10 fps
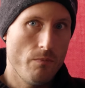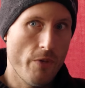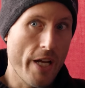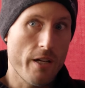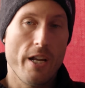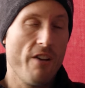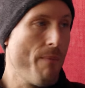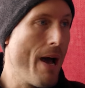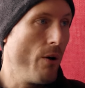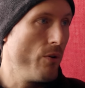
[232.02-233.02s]
Nikon F
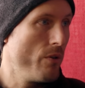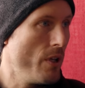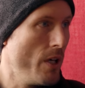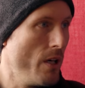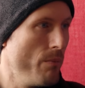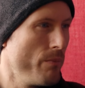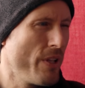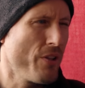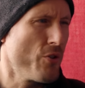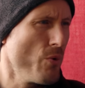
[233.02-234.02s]
mount. Yep. Um, I
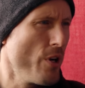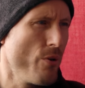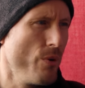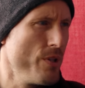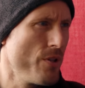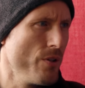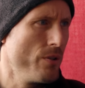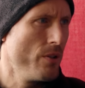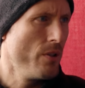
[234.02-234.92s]
think yep. there's one other one too.